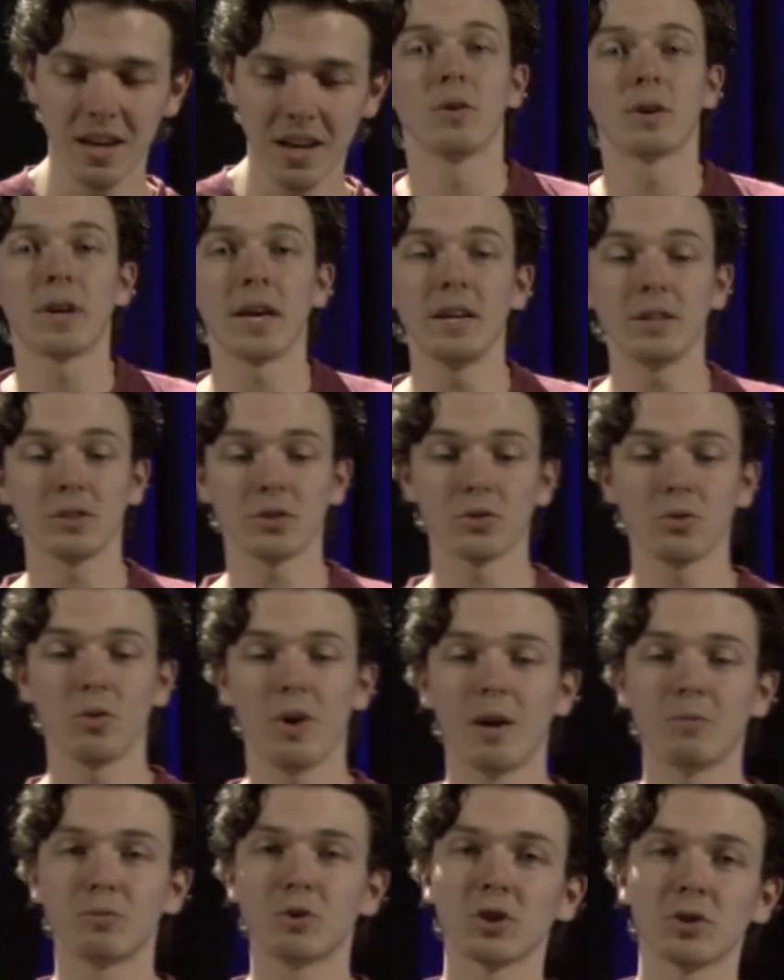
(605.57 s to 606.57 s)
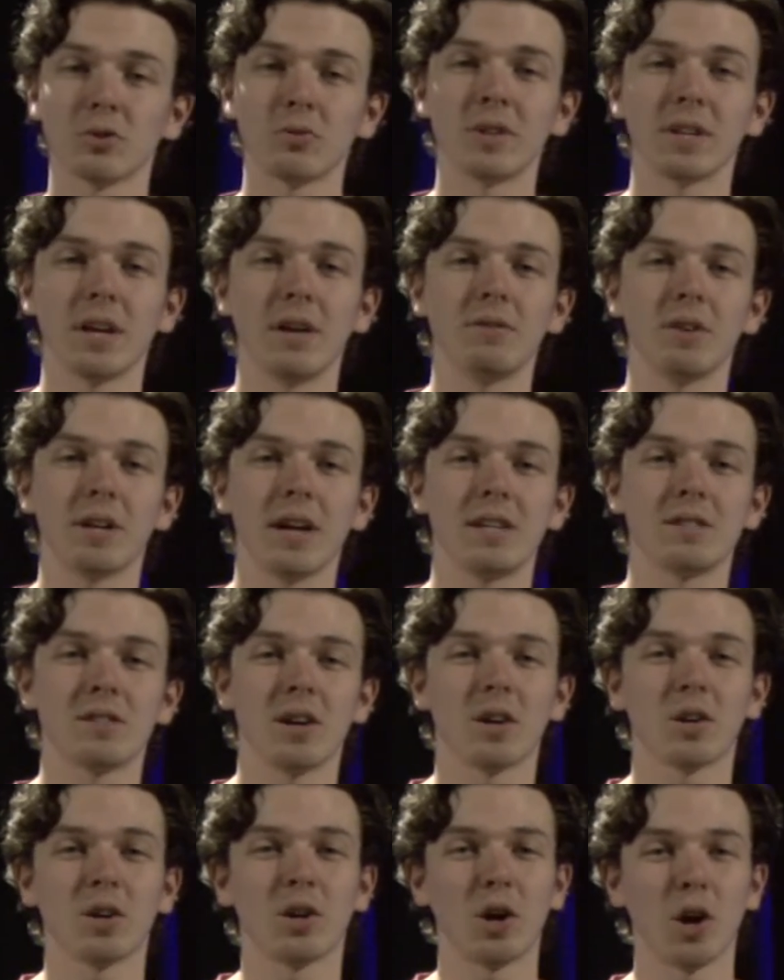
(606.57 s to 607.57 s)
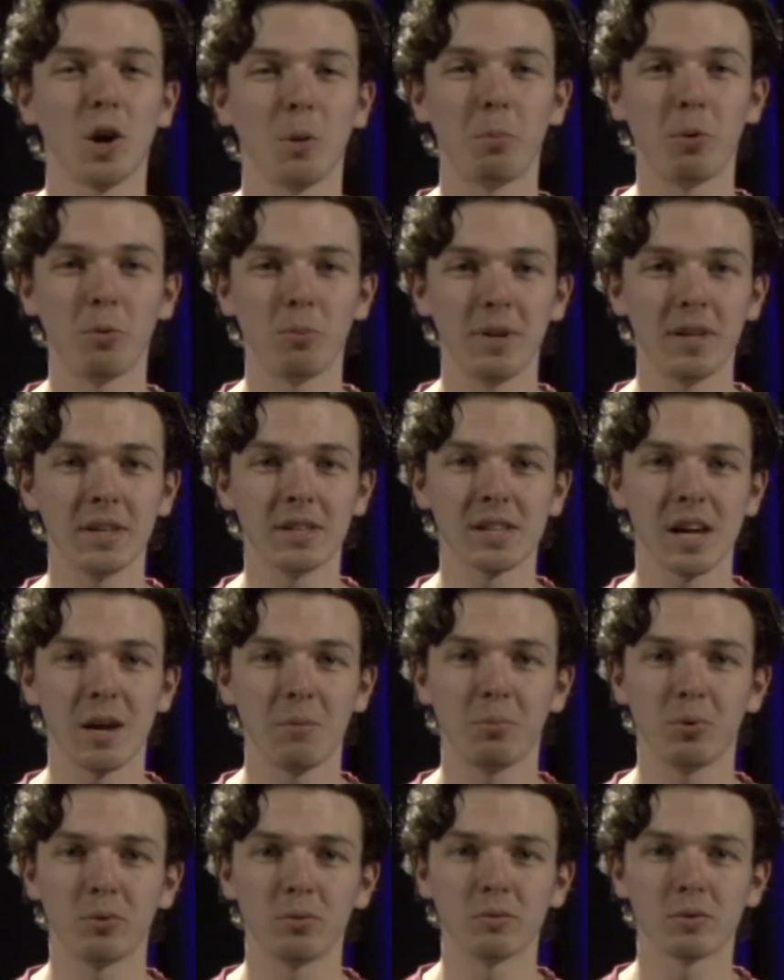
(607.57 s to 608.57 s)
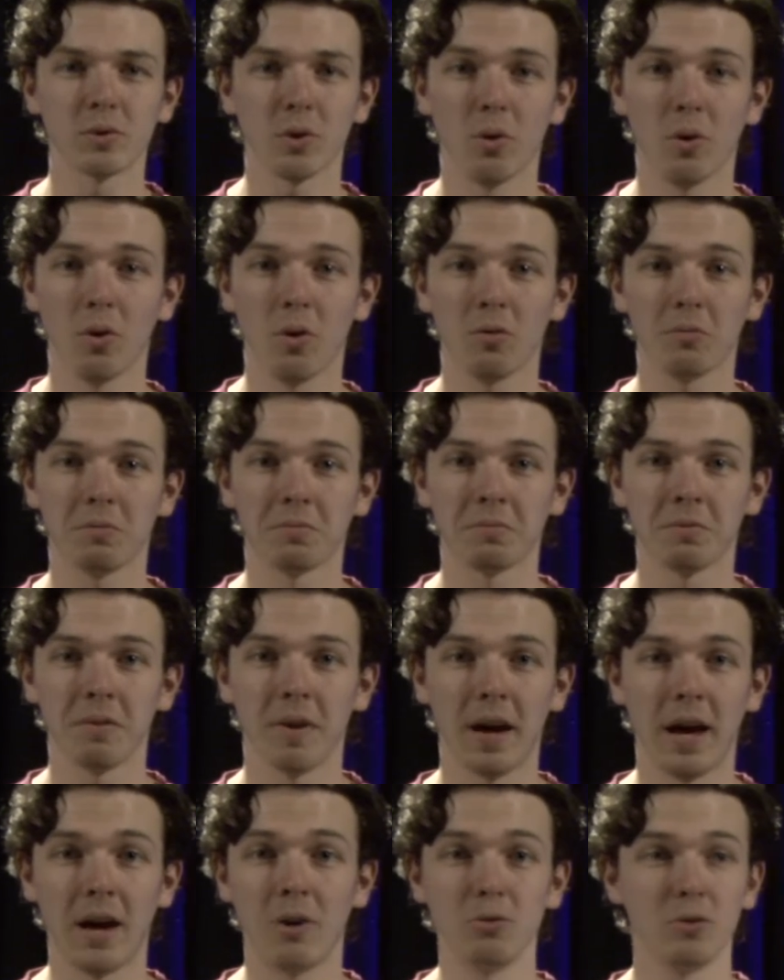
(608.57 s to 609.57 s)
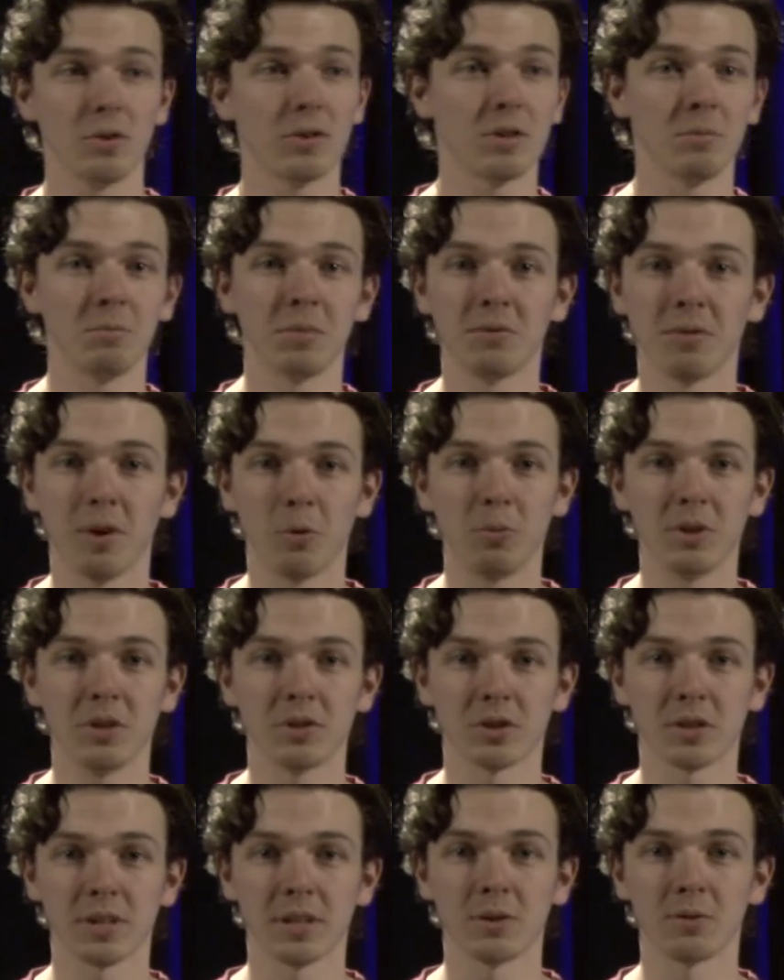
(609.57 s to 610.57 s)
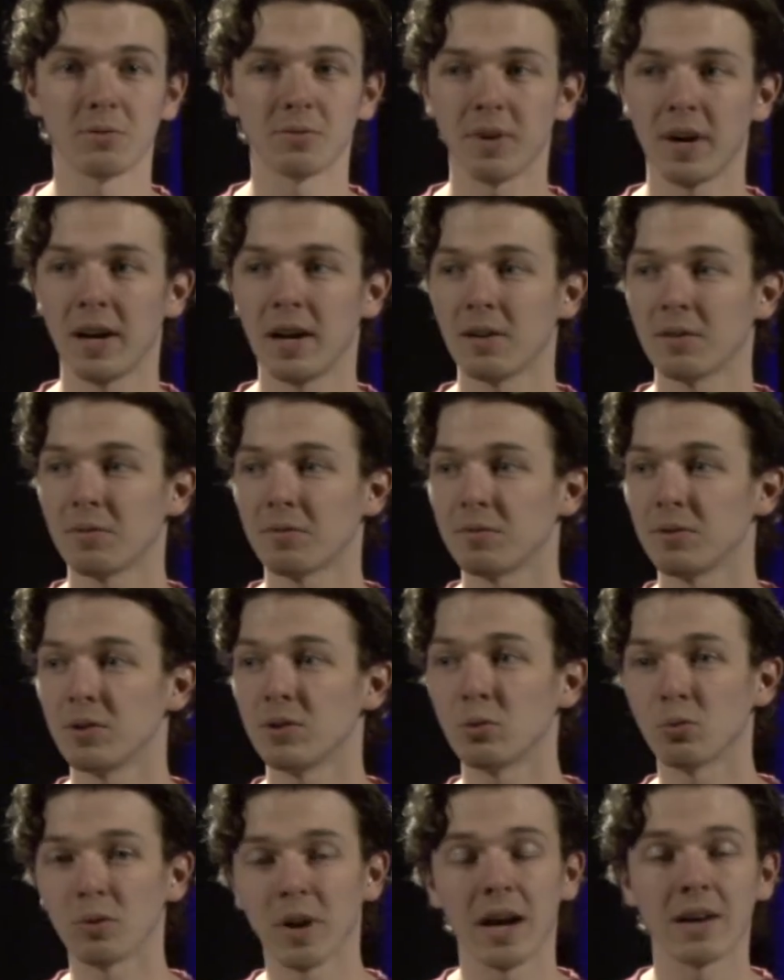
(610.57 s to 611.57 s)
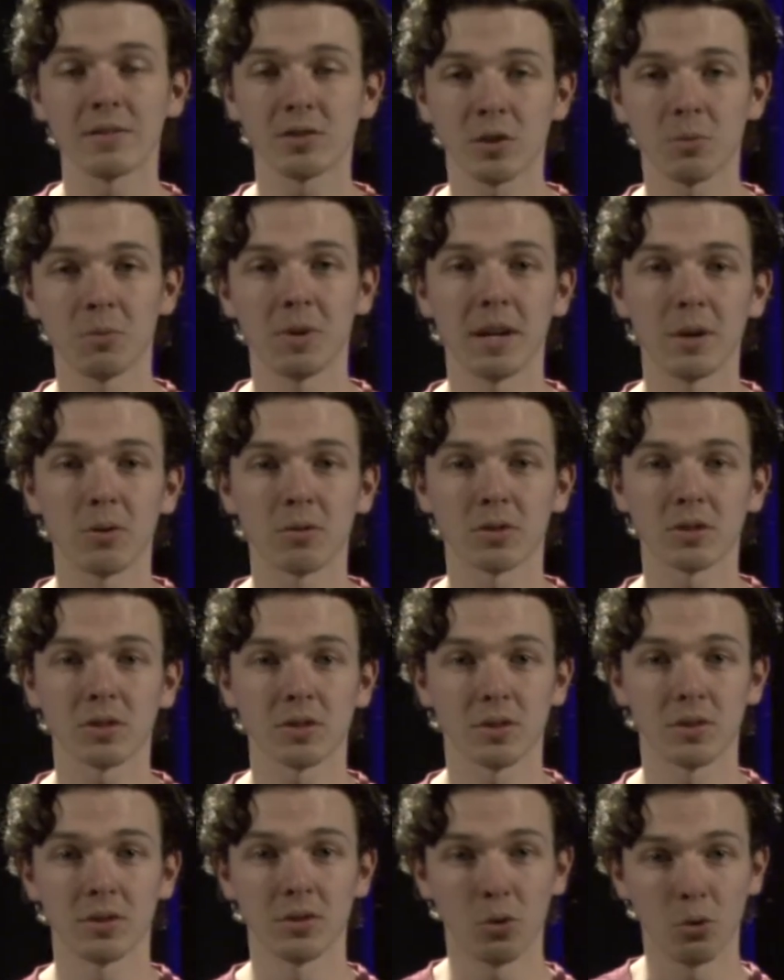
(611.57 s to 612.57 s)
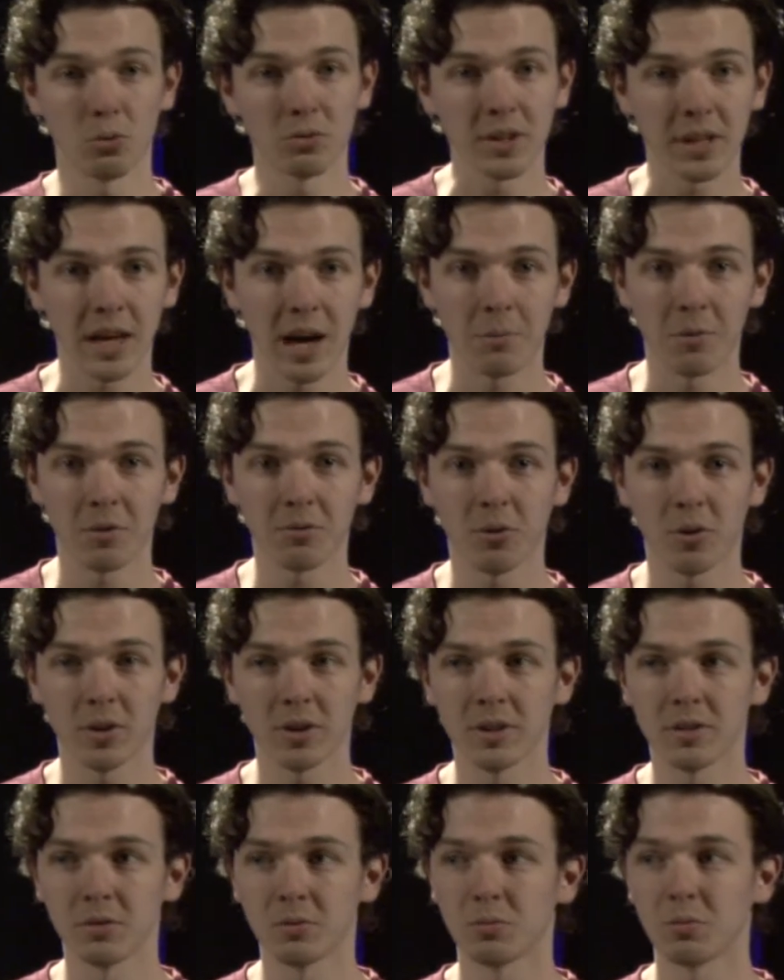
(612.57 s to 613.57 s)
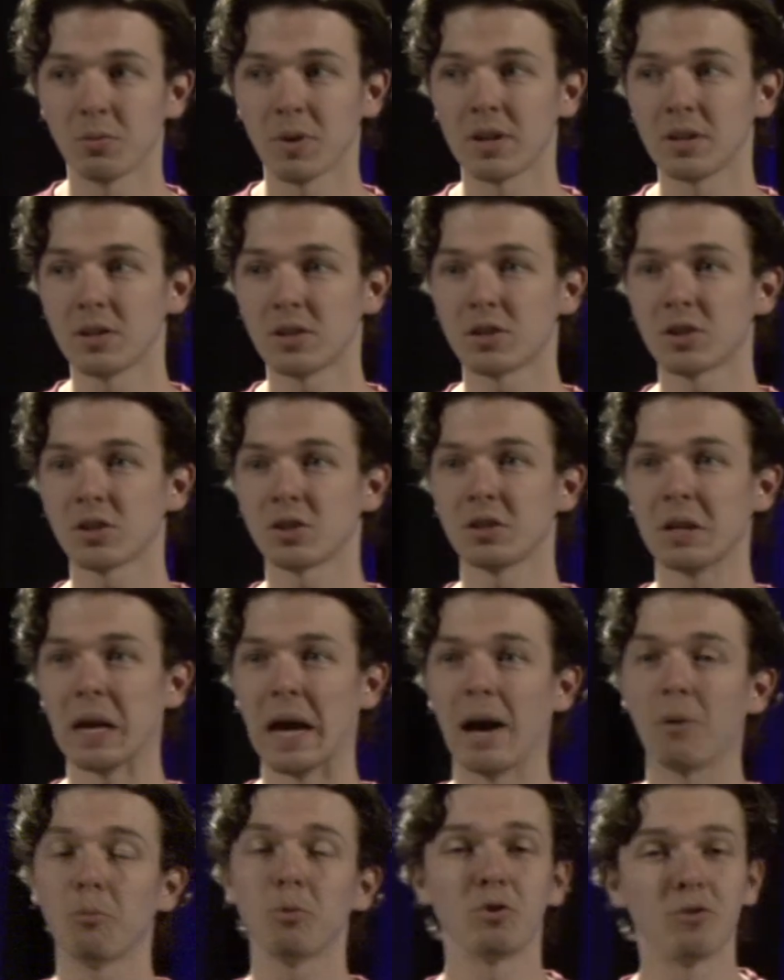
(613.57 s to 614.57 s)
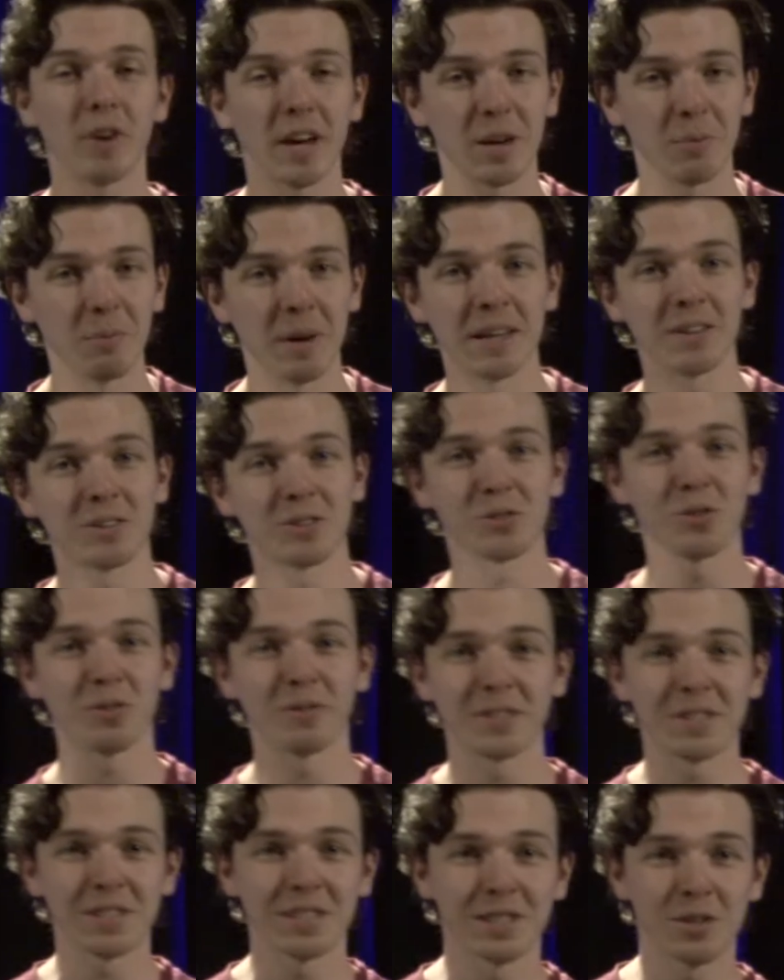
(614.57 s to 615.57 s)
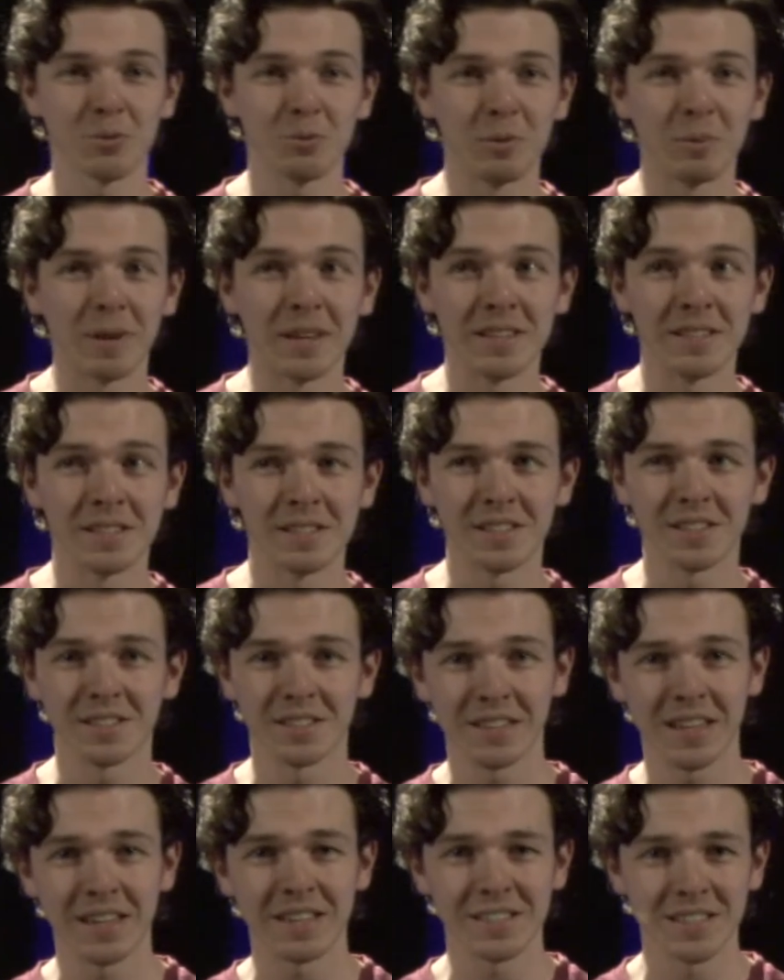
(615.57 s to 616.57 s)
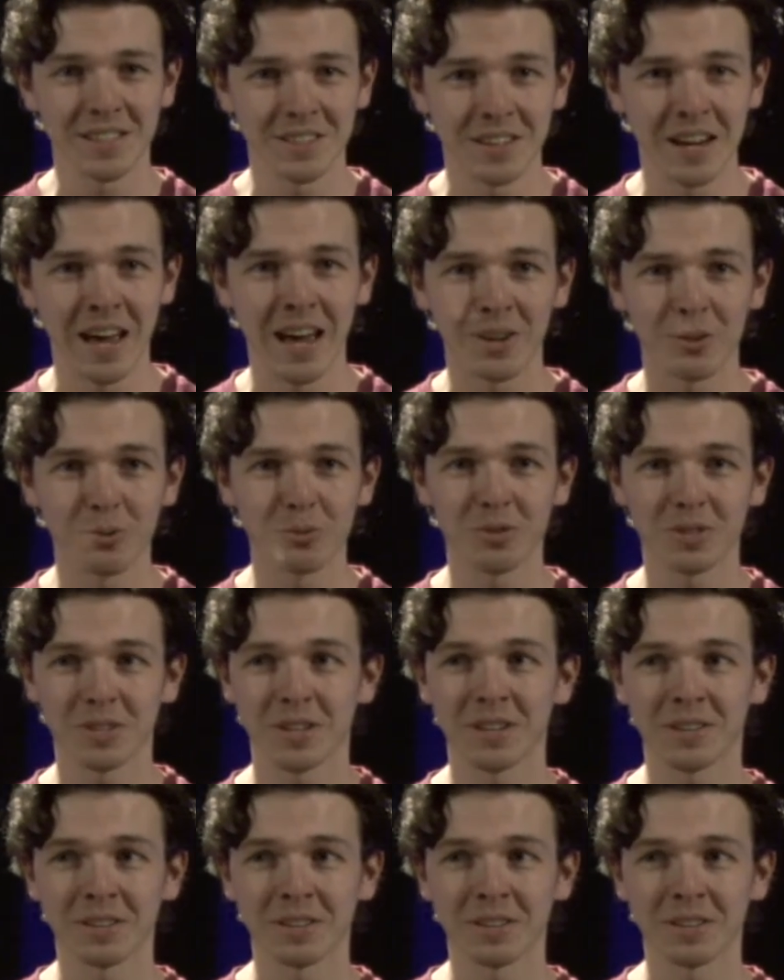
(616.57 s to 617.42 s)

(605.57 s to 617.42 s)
Okay, so I'm just going to give you guys a couple wee examples of how you can be filming yourself if you don't have someone else to hold the camera for you, which I would recommend because obviously it's a wee bit easier to get certain angles.